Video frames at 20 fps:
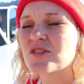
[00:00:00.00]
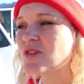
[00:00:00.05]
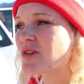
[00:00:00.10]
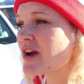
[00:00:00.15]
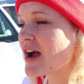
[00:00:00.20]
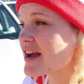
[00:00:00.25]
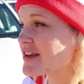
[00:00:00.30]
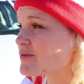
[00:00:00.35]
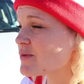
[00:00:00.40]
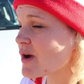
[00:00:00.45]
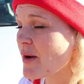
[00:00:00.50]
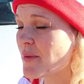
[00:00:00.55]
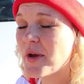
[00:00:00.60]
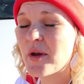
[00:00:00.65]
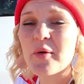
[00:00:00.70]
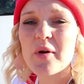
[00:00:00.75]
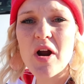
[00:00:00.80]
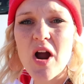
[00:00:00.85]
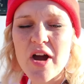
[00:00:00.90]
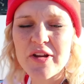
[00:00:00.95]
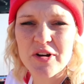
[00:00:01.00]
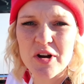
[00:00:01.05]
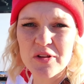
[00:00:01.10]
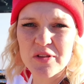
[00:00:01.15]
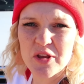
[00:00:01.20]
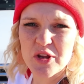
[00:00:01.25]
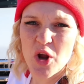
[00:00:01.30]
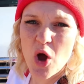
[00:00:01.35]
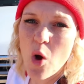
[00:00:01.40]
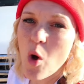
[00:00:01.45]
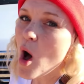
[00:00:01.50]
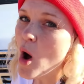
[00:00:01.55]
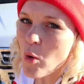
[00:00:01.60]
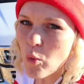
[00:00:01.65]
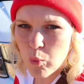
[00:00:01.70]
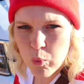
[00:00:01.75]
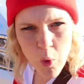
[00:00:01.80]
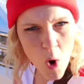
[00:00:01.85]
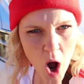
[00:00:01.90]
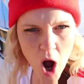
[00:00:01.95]
So guys, while we were on our little
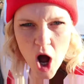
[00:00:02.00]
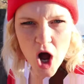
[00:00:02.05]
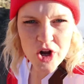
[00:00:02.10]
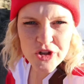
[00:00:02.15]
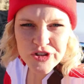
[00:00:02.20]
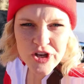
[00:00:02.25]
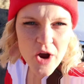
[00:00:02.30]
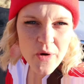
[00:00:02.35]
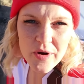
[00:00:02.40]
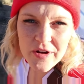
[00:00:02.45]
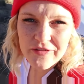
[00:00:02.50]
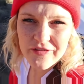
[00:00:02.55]
Waldo